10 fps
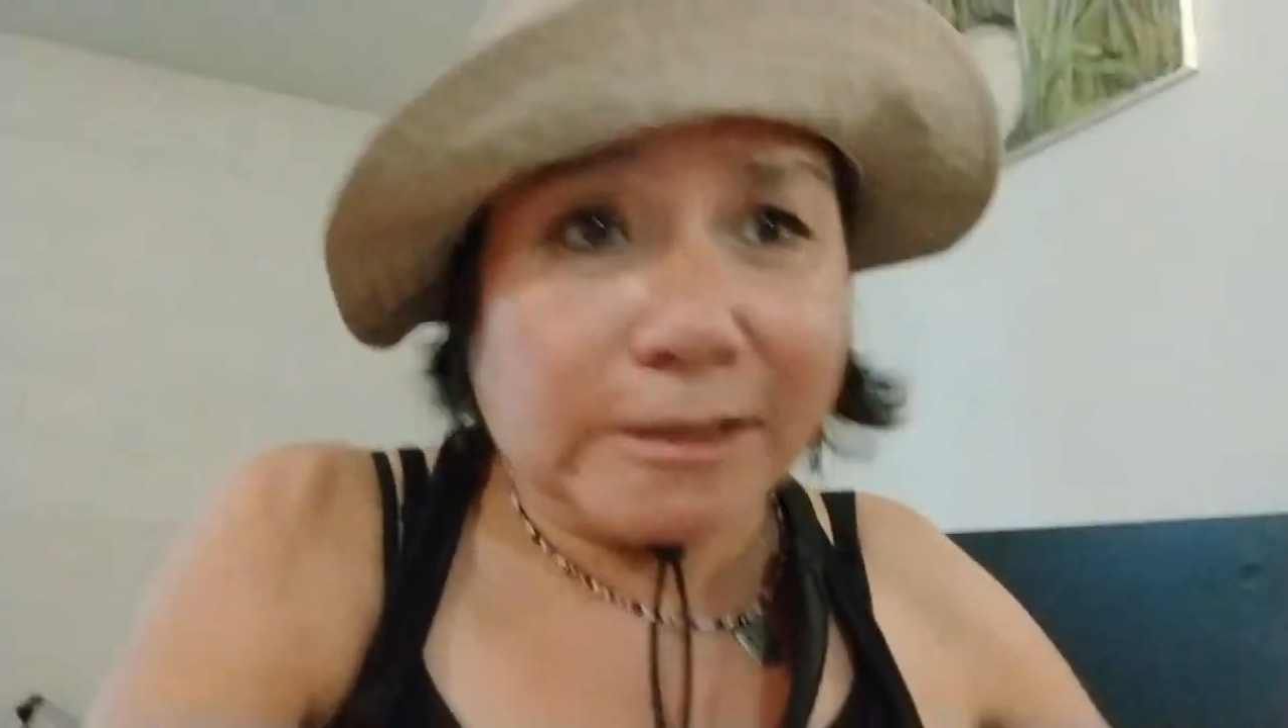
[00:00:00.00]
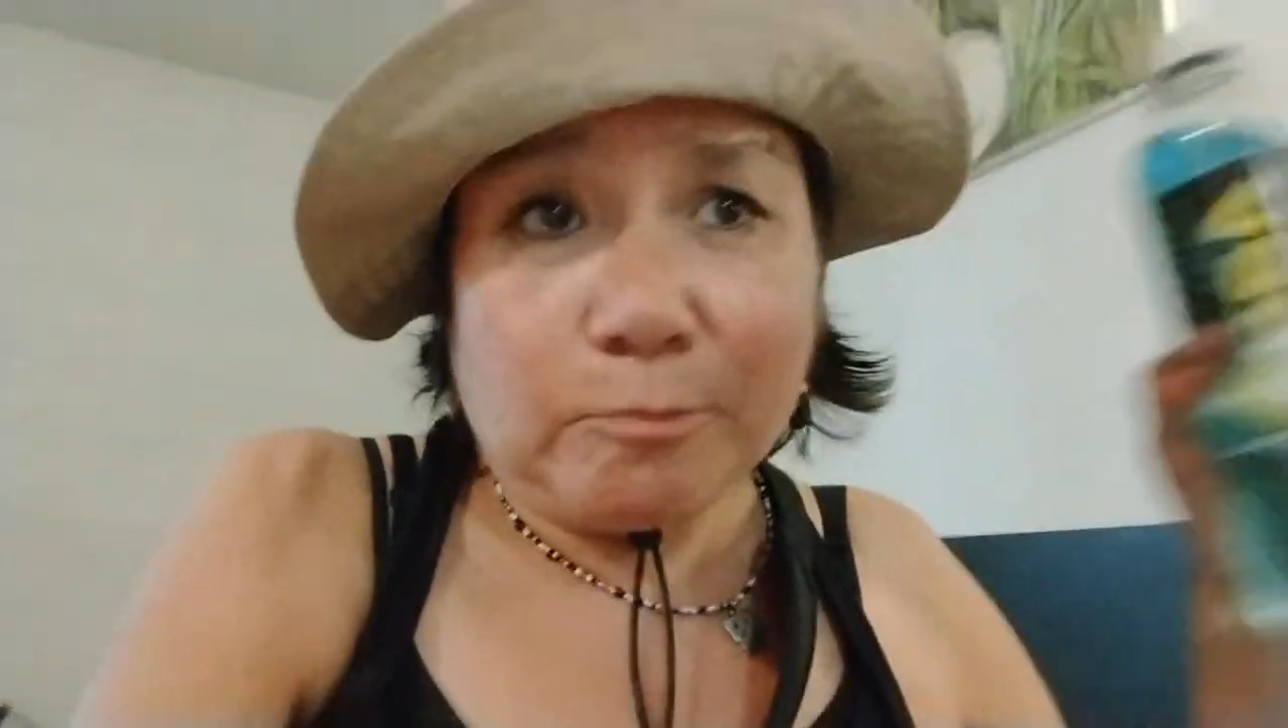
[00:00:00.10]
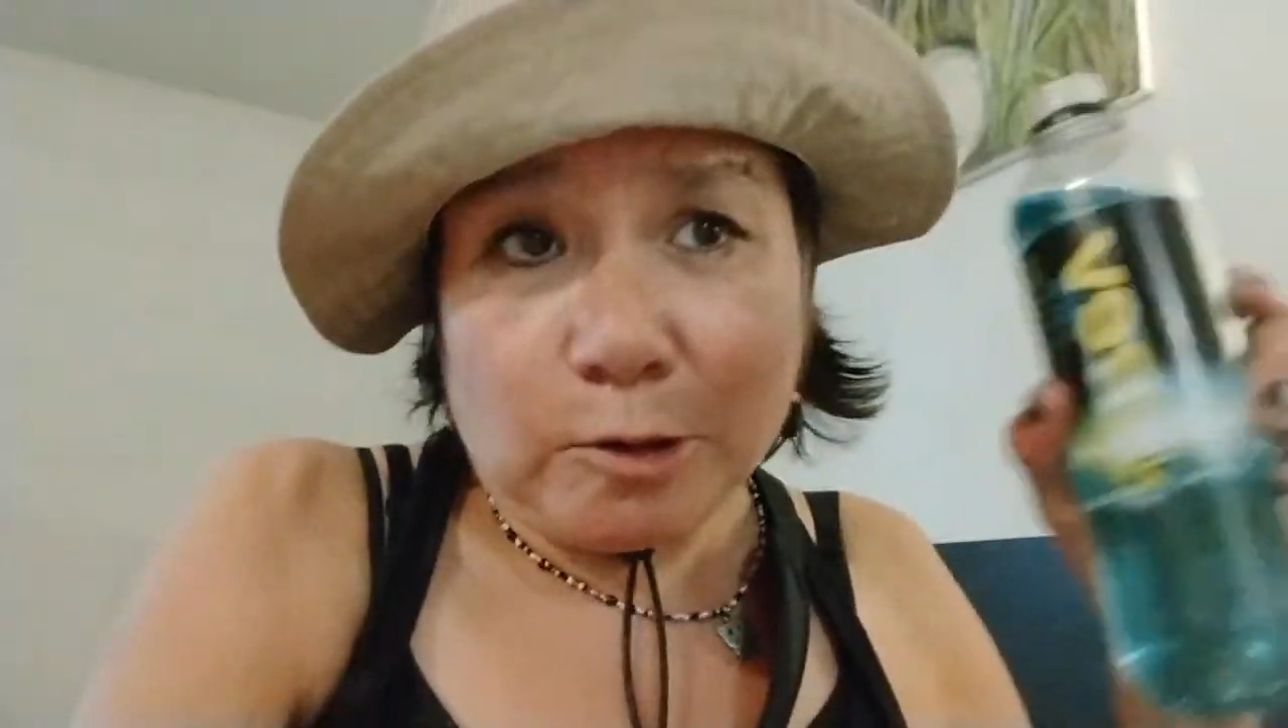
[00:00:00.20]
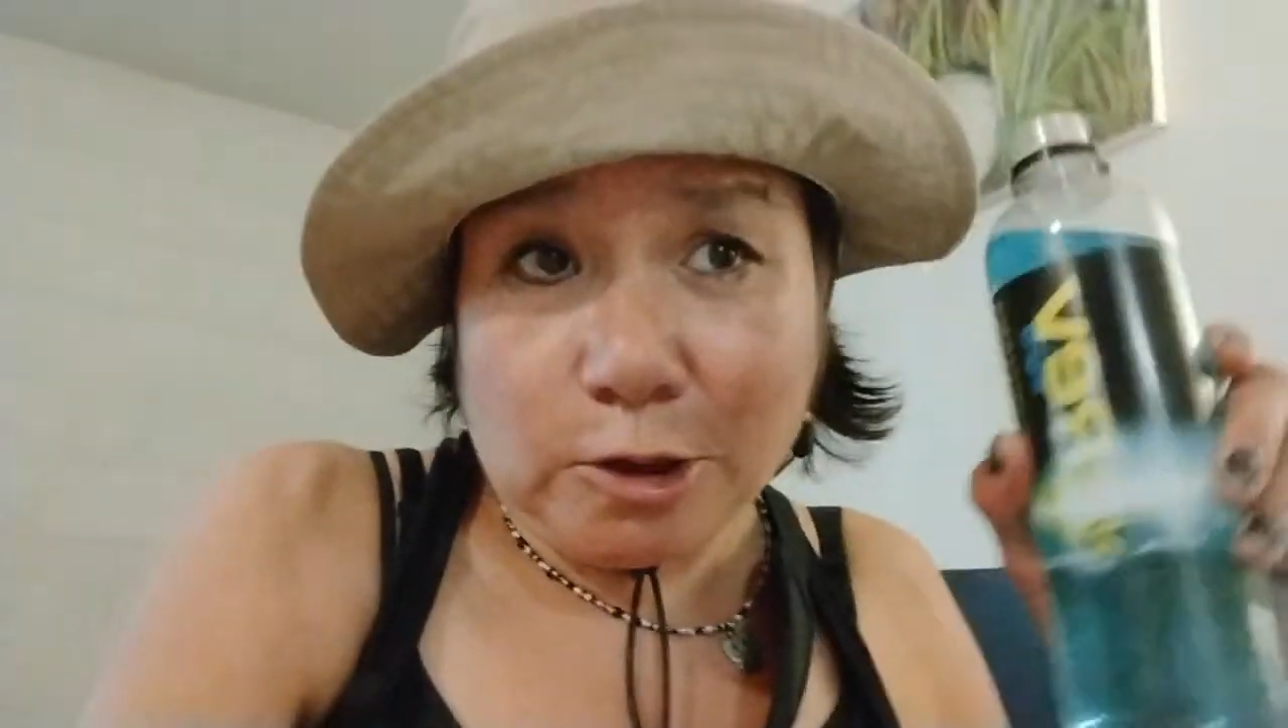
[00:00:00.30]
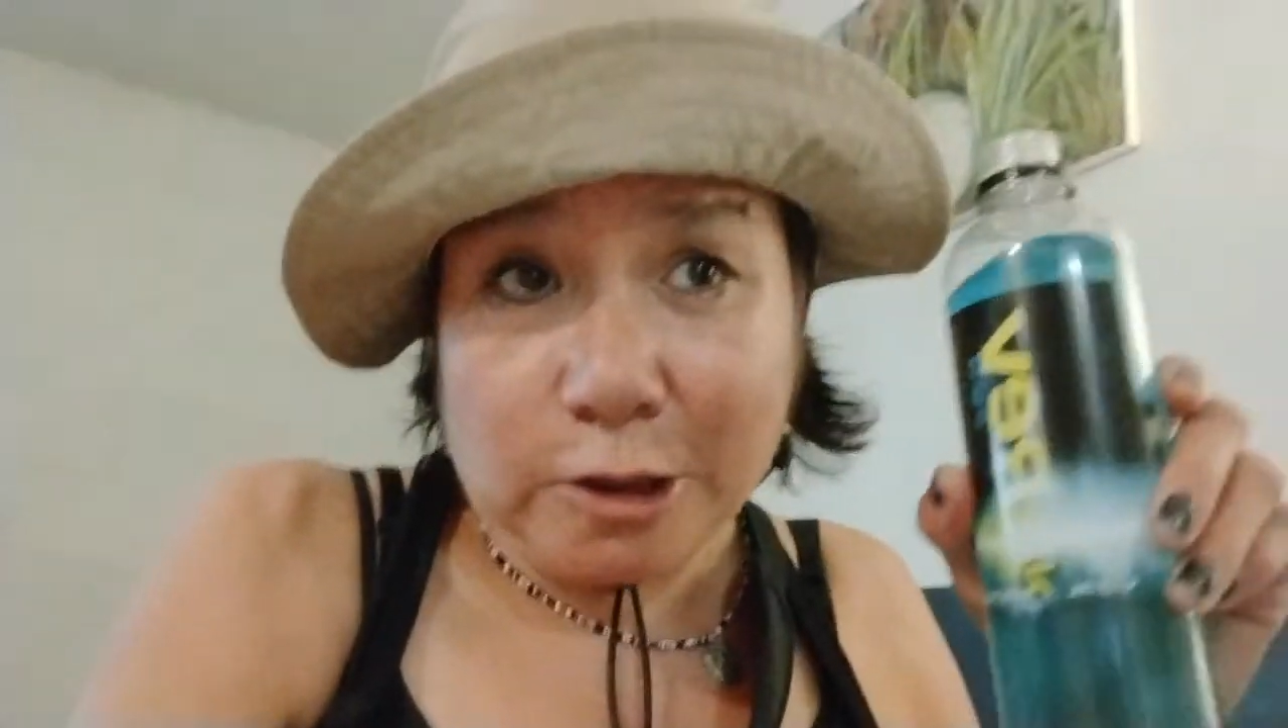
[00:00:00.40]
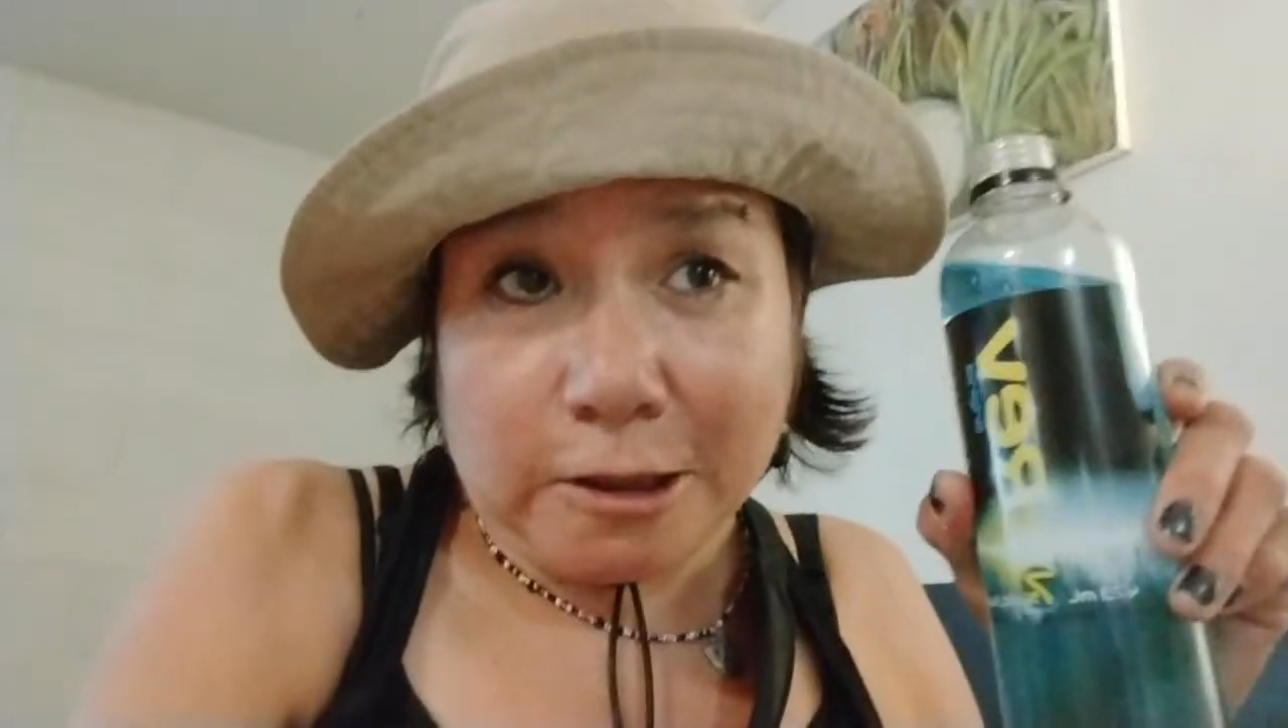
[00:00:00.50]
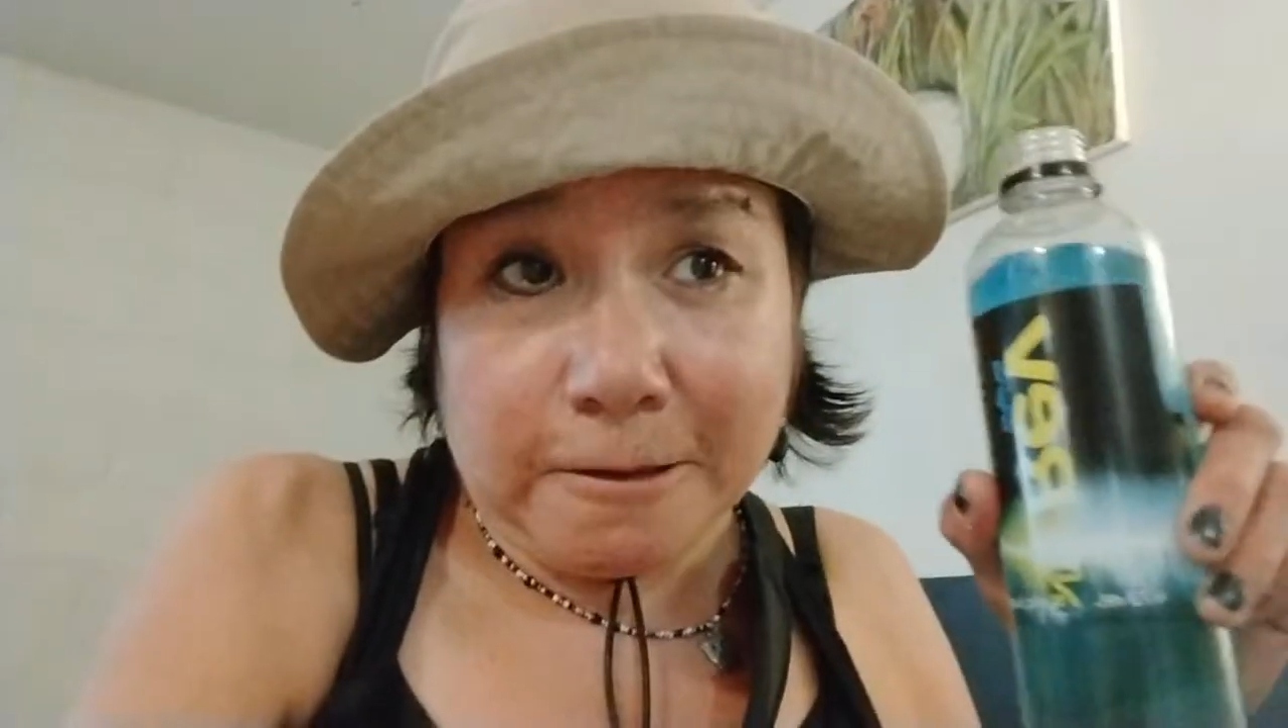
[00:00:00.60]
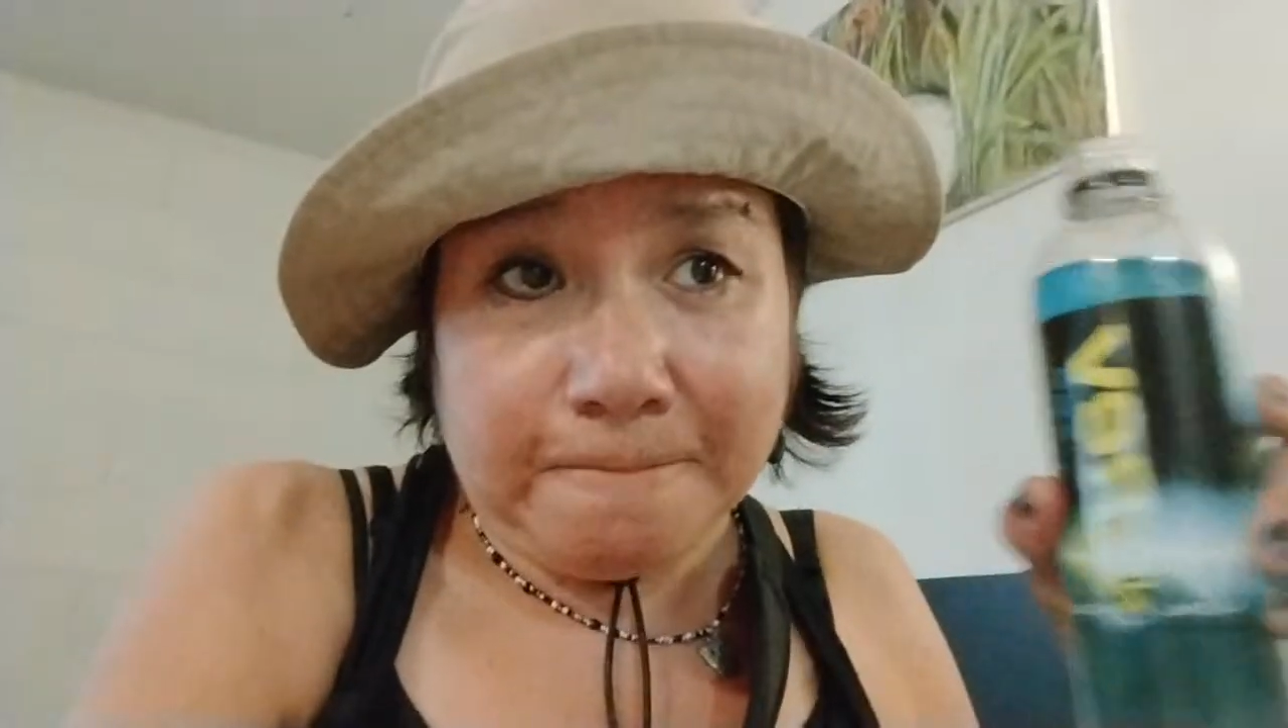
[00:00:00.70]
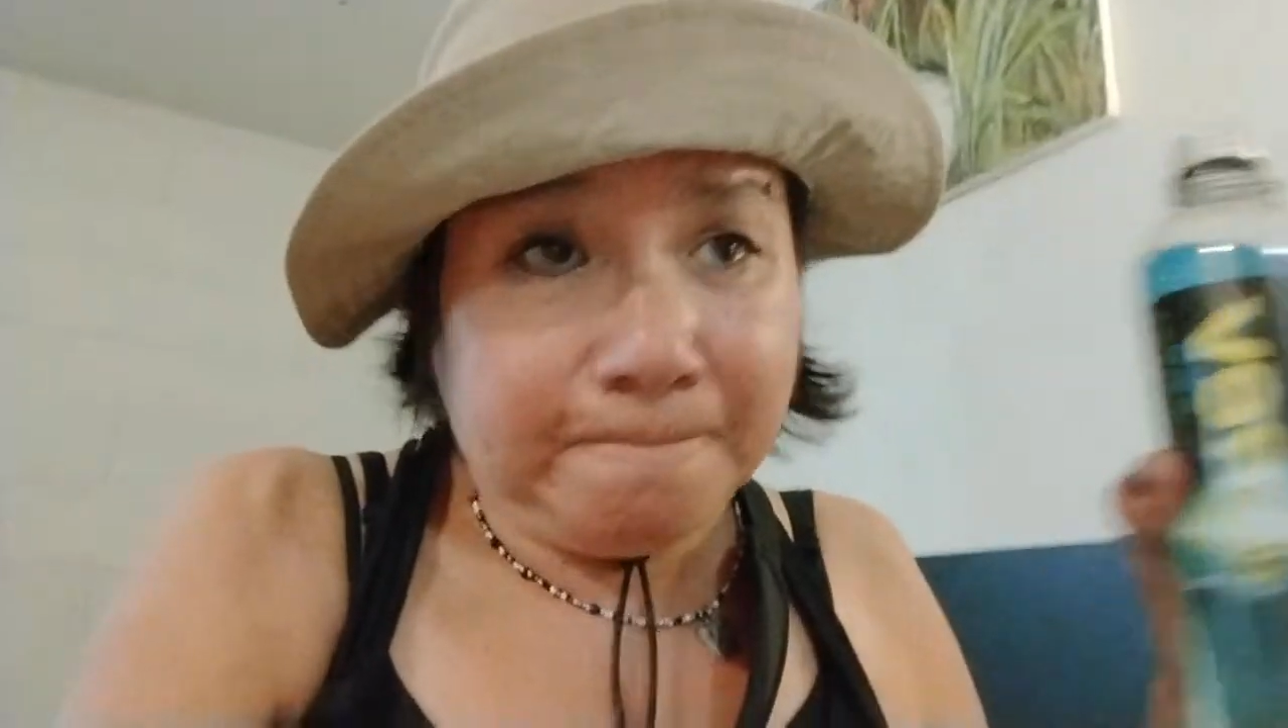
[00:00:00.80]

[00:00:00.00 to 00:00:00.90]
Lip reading: more sugar.